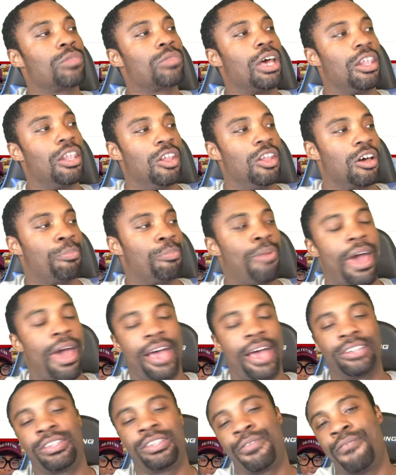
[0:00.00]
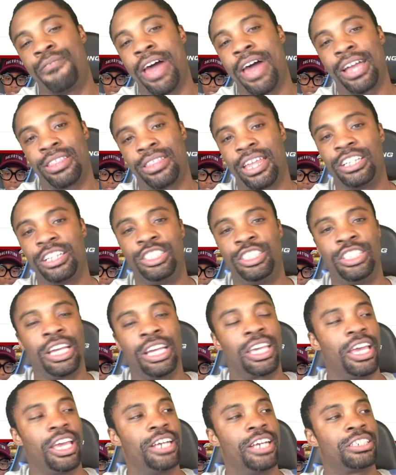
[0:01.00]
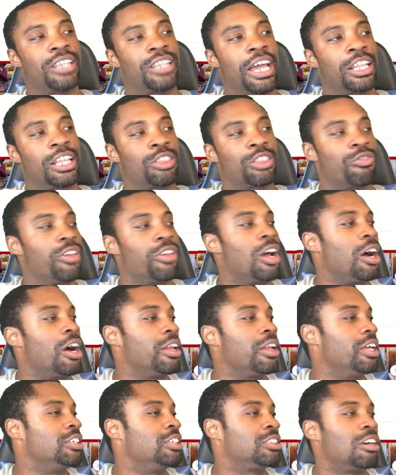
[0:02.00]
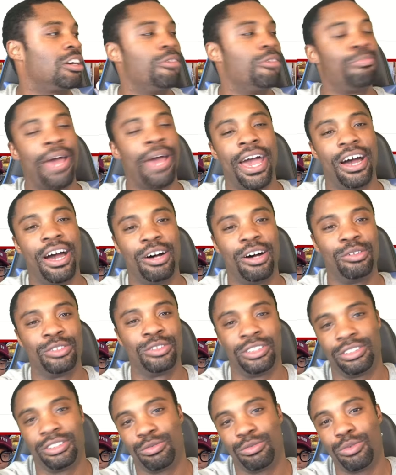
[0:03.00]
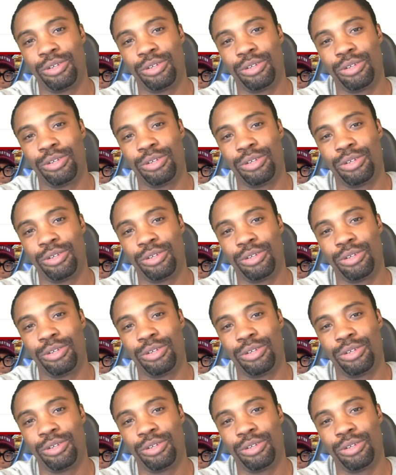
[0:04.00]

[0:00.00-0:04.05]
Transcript: look past the fact that a chick is like 300 and some pounds.